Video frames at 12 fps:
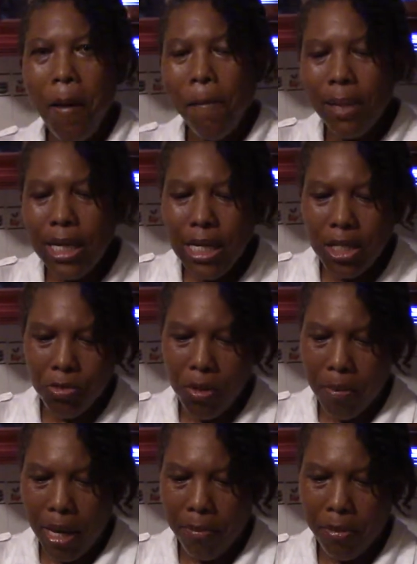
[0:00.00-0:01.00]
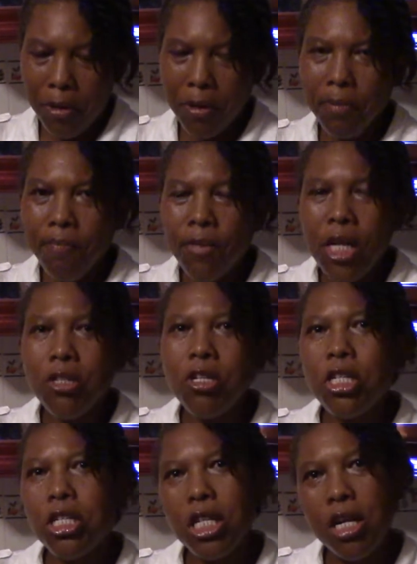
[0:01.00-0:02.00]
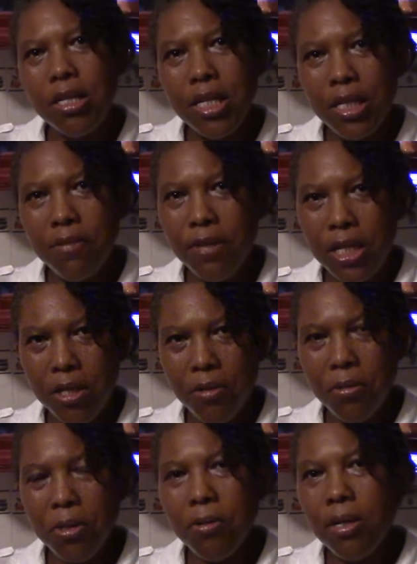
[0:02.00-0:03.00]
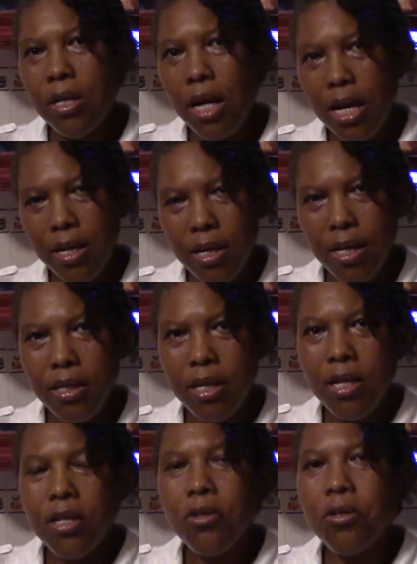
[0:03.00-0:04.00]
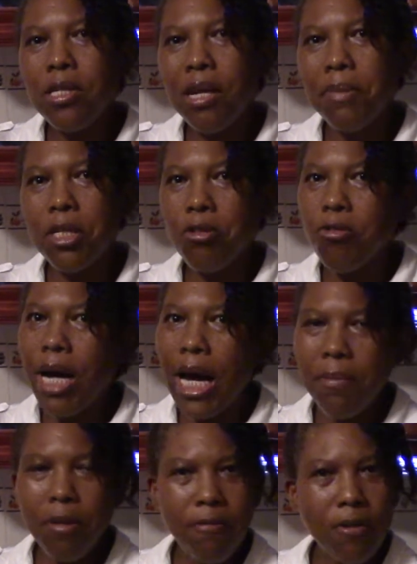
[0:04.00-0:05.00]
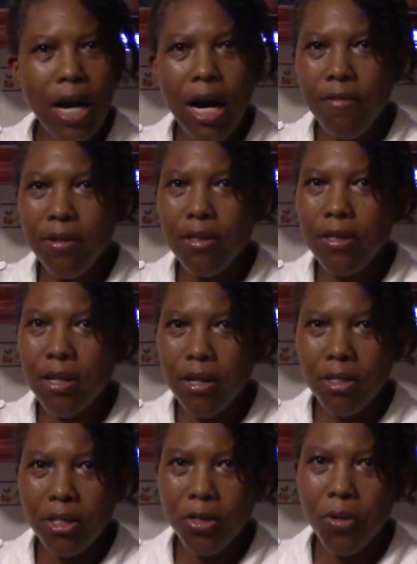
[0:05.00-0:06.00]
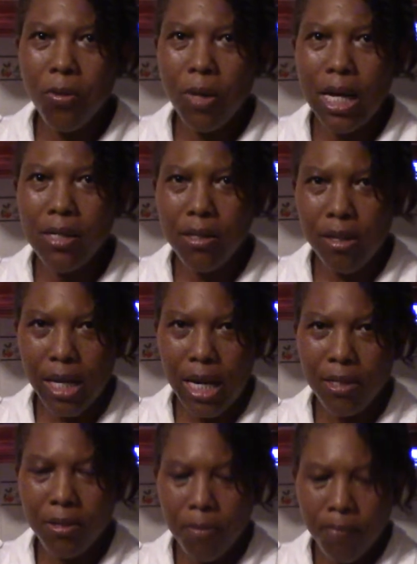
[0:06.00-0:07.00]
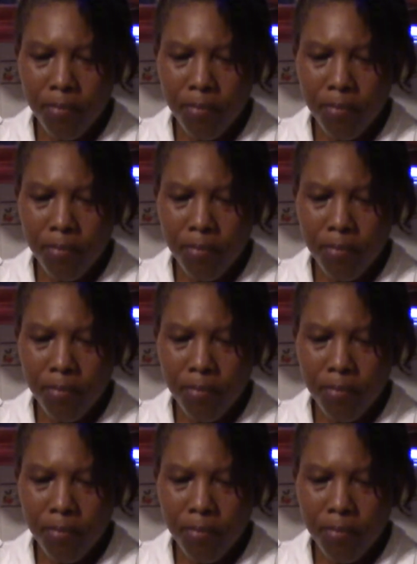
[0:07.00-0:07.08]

Please remember to share this video, to like it, to subscribe if you haven't done so as yet,